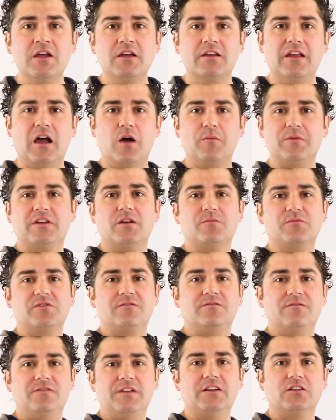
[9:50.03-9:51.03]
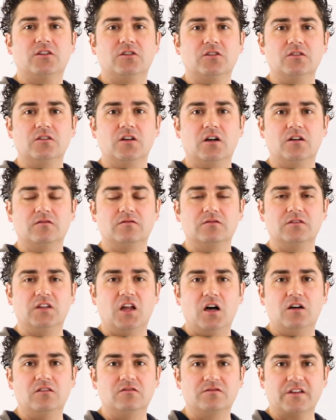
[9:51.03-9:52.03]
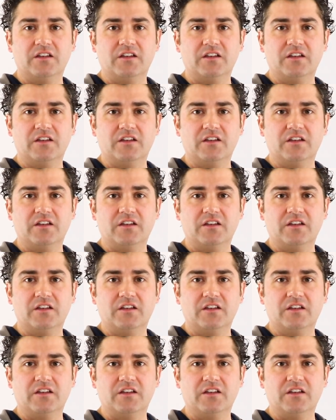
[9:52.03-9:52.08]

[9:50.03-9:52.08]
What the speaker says: now becomes a vehicle of love